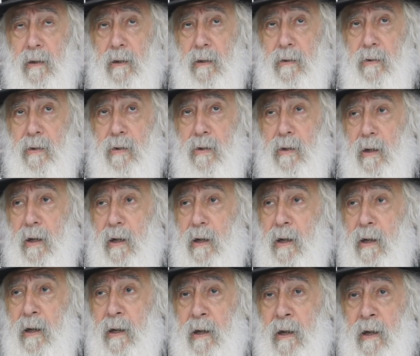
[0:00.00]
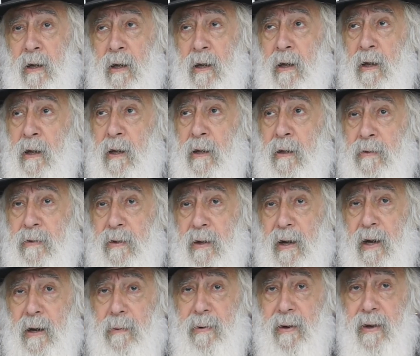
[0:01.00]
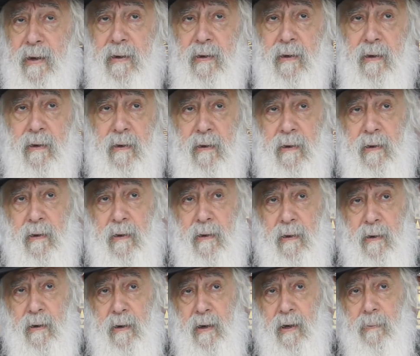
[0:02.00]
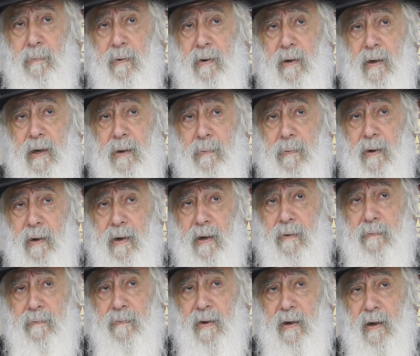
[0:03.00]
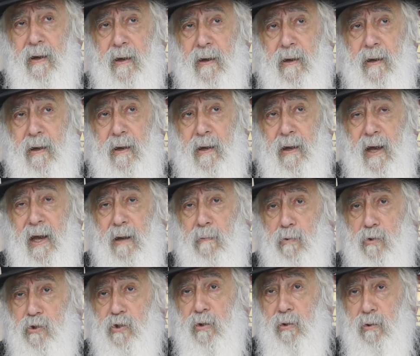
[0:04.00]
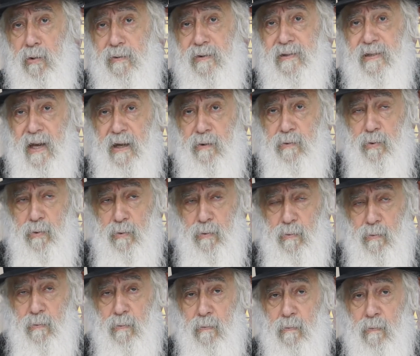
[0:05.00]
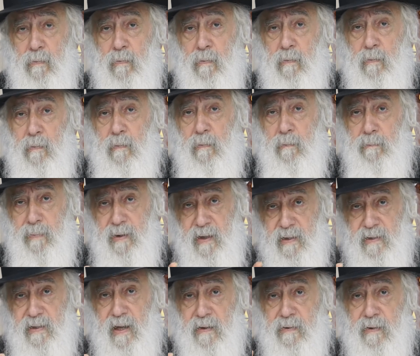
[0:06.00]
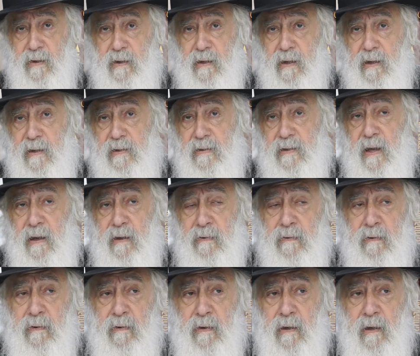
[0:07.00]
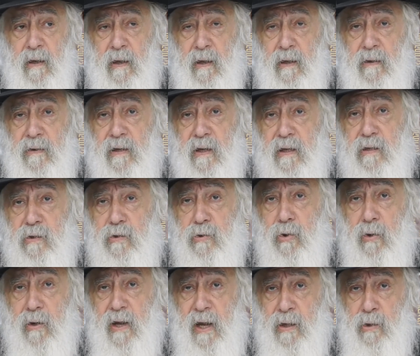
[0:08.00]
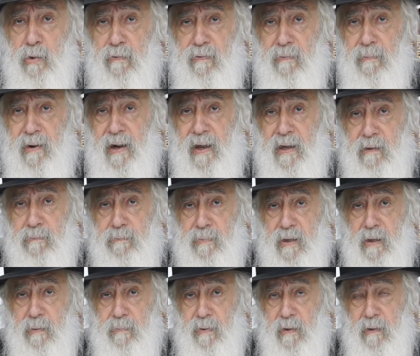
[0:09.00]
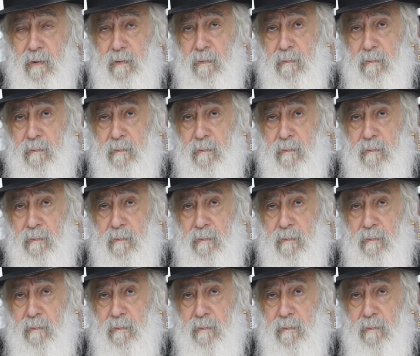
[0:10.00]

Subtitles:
The Rabbi, Rav Chaim Moshe Lutzato, big tzaddik, he said, there is two kinds of blind people.